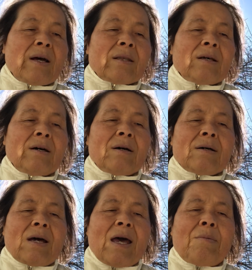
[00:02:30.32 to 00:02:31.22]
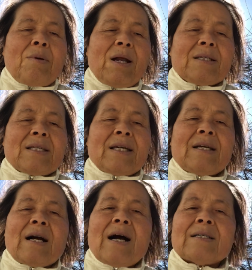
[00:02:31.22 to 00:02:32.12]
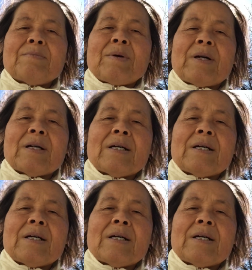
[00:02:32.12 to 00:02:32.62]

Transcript: the everlasting gospel